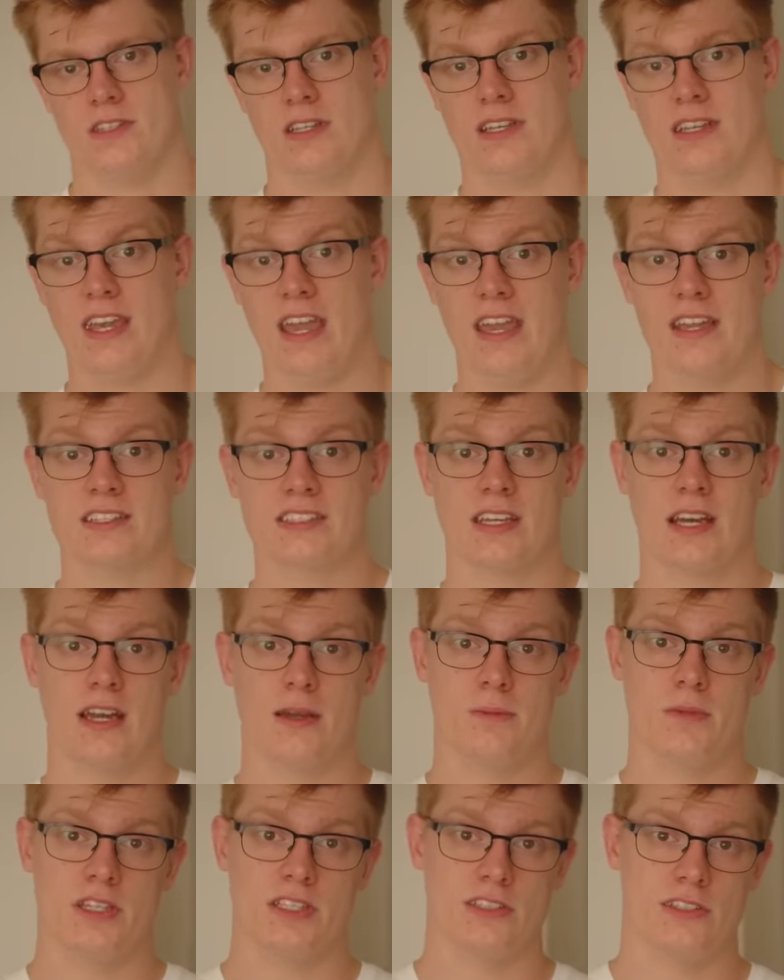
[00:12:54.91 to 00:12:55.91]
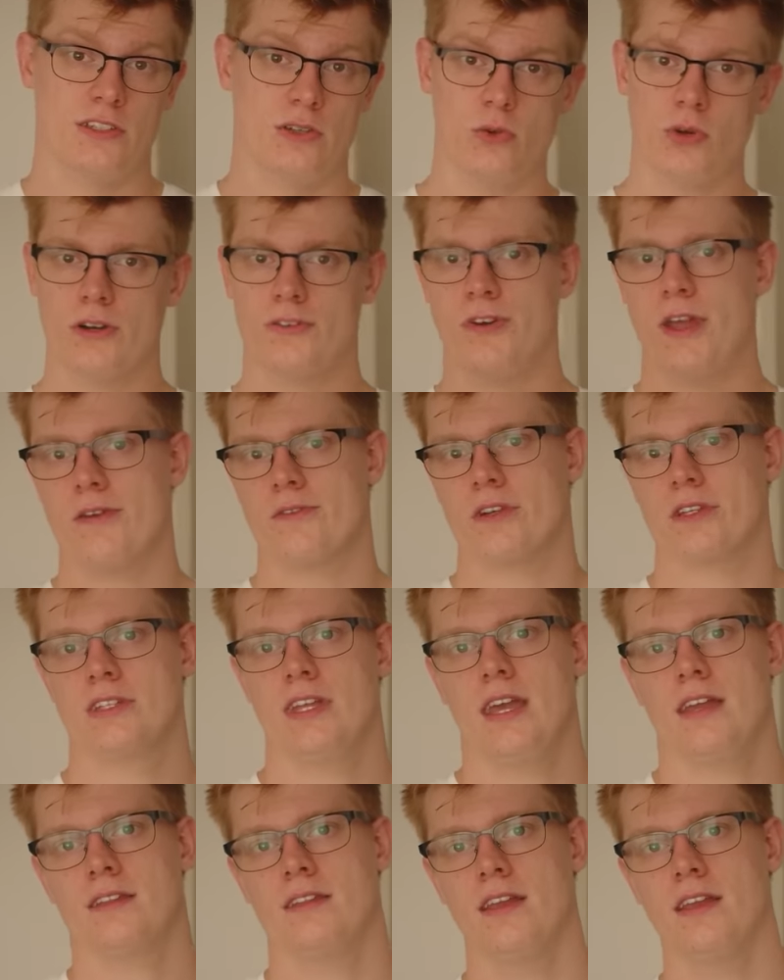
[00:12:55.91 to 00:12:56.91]
In case I missed your favorite
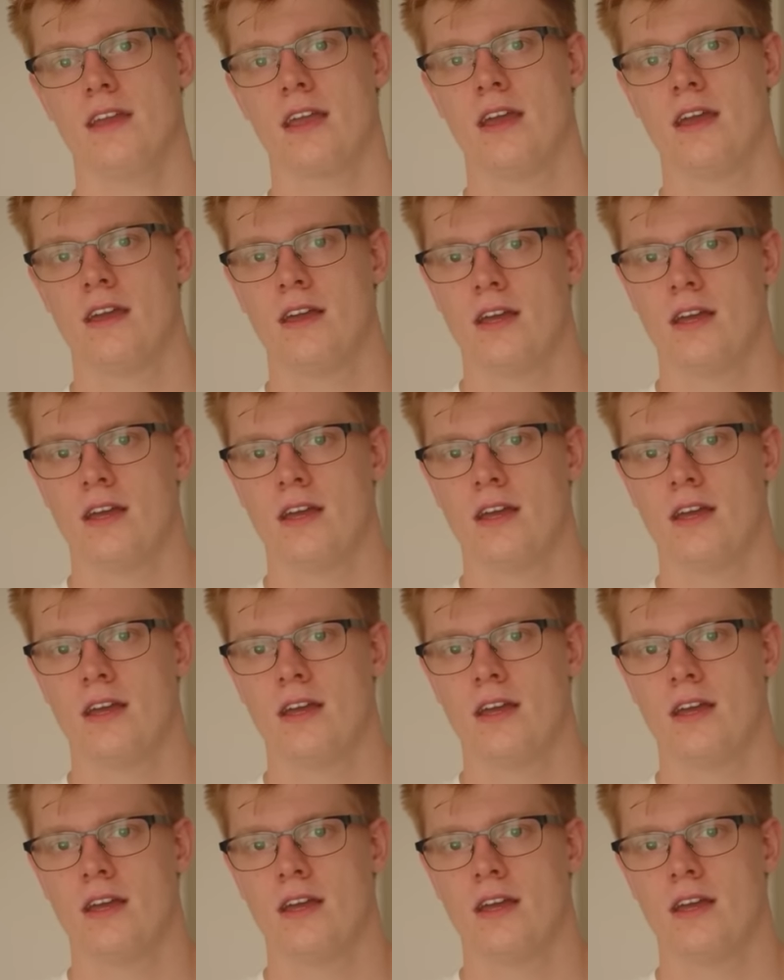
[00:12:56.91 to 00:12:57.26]
technique,